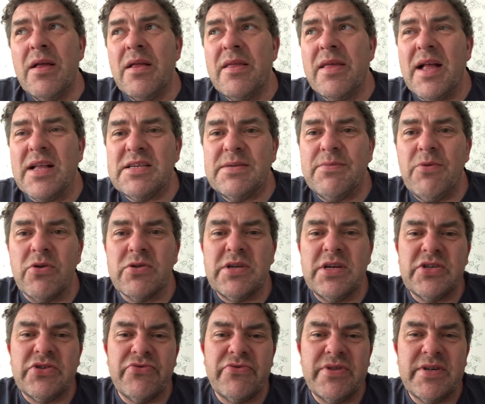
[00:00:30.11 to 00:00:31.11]
the
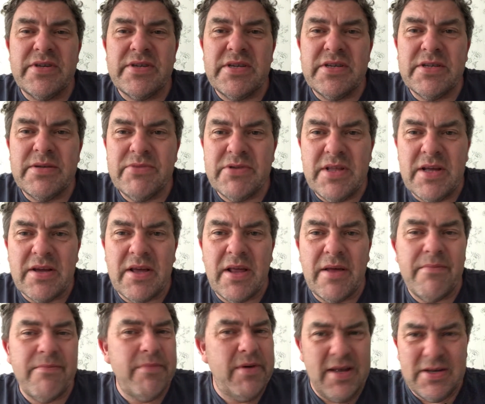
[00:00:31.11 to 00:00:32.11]
antibiotics are in the system, so that can't,
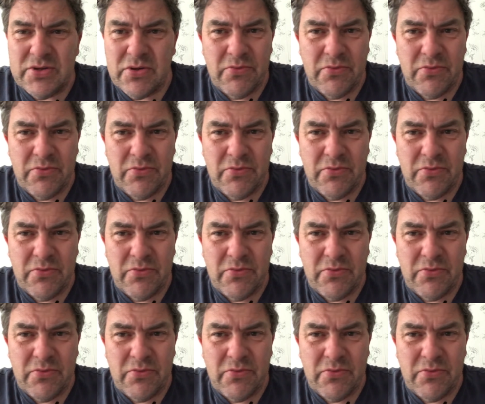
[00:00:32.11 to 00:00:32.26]
but that's